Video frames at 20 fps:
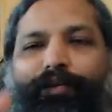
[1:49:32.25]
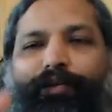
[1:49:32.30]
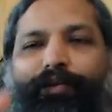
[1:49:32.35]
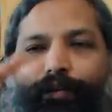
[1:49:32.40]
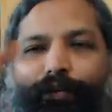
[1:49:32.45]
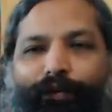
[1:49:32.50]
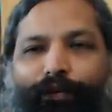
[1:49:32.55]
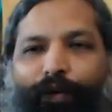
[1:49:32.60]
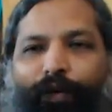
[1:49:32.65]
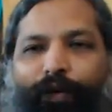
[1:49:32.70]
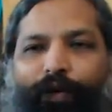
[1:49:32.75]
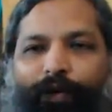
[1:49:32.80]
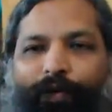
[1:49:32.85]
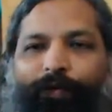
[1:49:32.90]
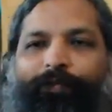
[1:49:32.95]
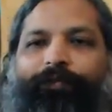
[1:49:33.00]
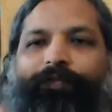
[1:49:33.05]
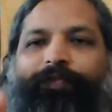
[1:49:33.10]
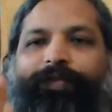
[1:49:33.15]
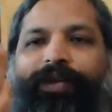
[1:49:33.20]

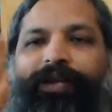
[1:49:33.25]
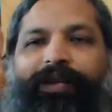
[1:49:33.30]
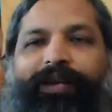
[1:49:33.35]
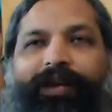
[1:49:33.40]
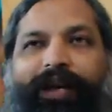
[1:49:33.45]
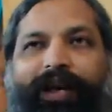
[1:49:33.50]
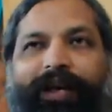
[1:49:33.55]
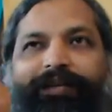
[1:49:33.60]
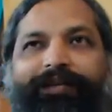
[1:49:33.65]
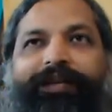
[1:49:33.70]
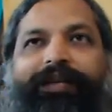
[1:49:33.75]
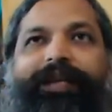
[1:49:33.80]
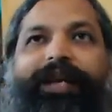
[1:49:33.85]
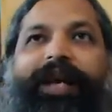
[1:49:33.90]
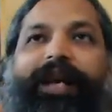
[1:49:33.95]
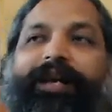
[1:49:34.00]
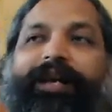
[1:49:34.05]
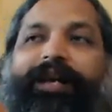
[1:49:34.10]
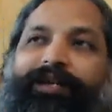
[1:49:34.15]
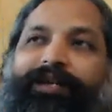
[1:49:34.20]
Form has a
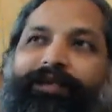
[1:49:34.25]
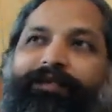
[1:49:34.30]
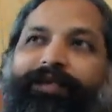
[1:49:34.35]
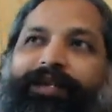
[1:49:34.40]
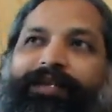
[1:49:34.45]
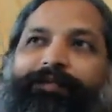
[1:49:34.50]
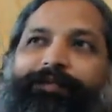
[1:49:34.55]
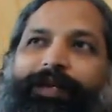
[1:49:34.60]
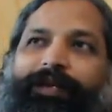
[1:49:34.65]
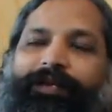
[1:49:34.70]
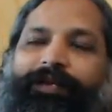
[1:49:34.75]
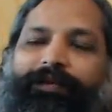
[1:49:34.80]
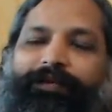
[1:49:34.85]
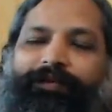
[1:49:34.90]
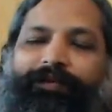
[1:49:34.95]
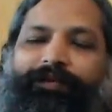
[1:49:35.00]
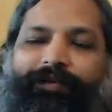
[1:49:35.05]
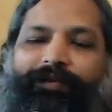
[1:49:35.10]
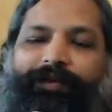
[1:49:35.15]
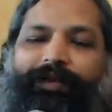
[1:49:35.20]
reality of
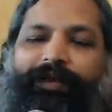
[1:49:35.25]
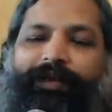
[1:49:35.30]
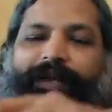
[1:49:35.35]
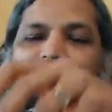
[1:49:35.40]
experience.